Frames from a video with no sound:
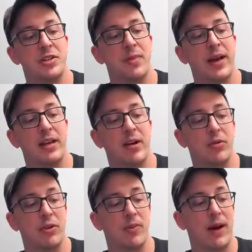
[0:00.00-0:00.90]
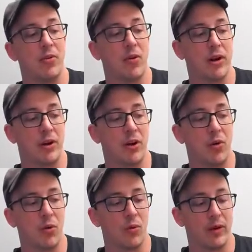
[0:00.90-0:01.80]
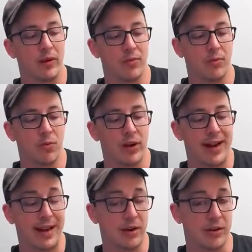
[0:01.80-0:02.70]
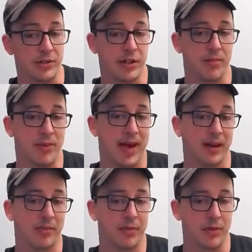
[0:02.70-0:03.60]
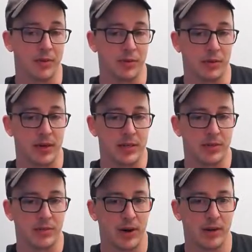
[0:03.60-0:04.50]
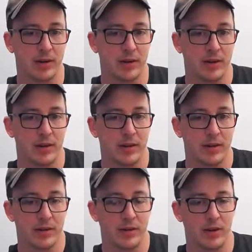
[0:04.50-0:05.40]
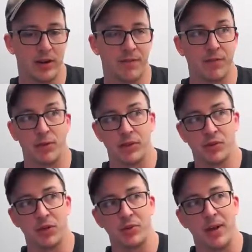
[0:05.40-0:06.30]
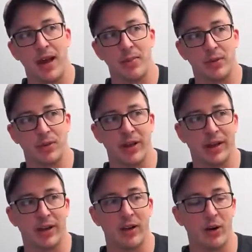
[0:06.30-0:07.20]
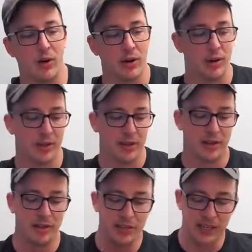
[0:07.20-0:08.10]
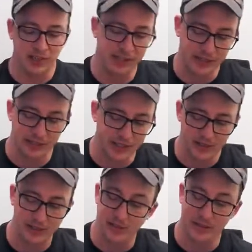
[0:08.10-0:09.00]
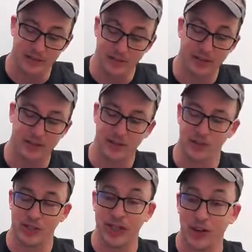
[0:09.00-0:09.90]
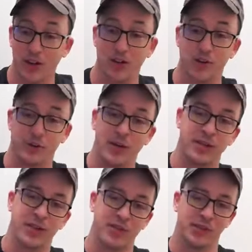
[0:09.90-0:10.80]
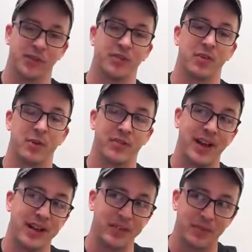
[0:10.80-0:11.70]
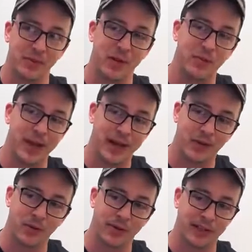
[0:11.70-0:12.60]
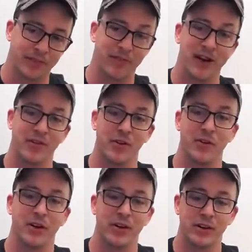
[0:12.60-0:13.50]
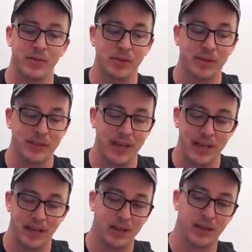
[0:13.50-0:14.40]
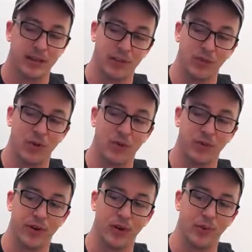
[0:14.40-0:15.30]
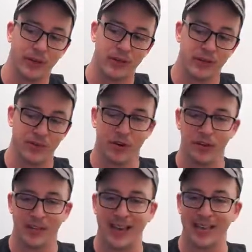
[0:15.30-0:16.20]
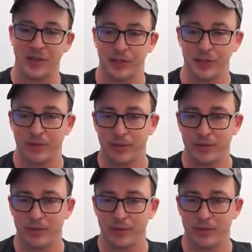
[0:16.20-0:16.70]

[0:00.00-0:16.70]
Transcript: you might want to know what errors come back from those requests, right? So if with switchMap, you're like, oh, if you say delete, you sent all those requests off to the server, but if any of them come back with like a 500 error or something like that, you won't know because you've already canceled,